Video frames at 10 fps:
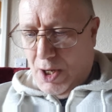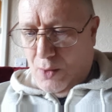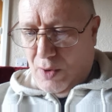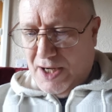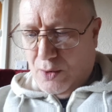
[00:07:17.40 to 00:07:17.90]

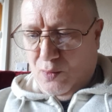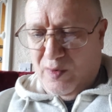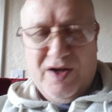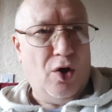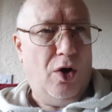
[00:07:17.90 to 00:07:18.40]
Right, who
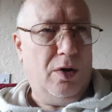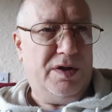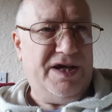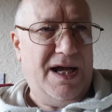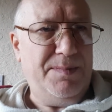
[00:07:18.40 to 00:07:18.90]
we got?
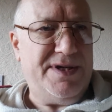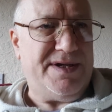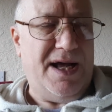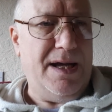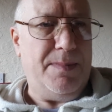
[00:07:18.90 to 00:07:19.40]
Time's
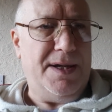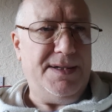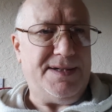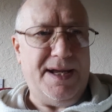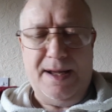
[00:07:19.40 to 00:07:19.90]
time,
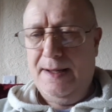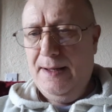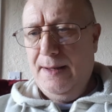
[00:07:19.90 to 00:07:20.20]
isn't it?